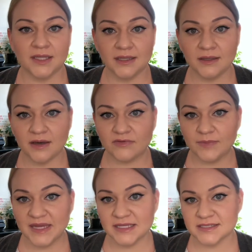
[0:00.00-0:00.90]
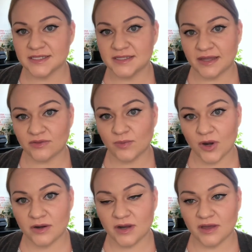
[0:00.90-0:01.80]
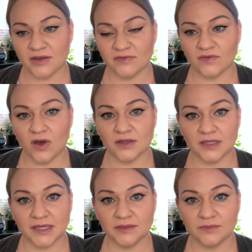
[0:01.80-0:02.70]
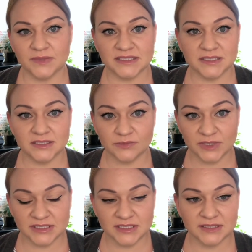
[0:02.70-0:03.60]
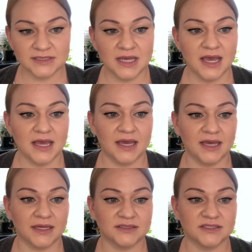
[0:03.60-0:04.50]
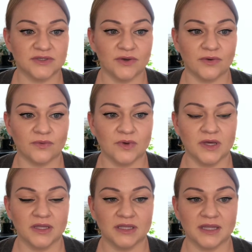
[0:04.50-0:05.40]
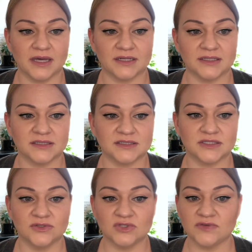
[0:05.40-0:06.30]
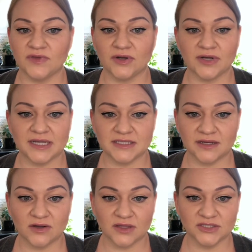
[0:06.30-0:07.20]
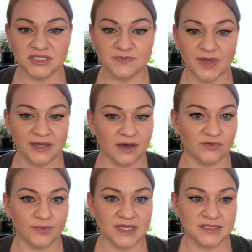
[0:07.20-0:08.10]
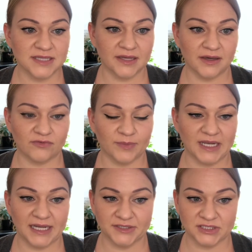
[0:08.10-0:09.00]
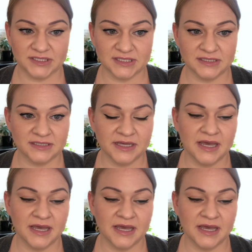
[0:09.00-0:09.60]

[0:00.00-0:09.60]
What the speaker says: E-government is another part of online business to business. And so that is the use of internet technologies by governments and government agencies.